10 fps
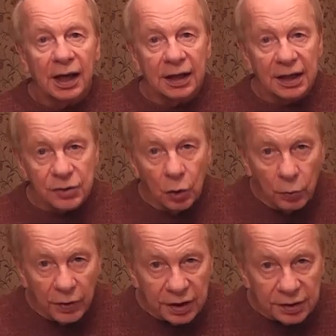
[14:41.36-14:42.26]
and as
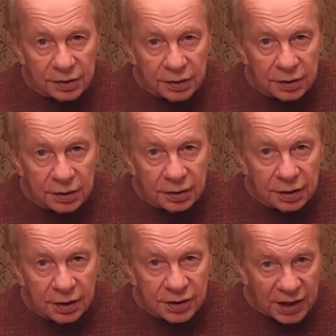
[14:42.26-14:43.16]
always,
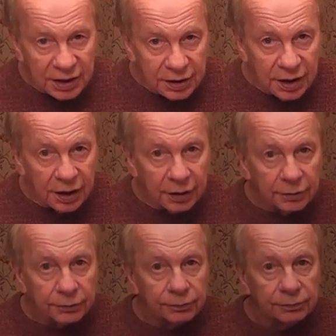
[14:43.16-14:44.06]
take care.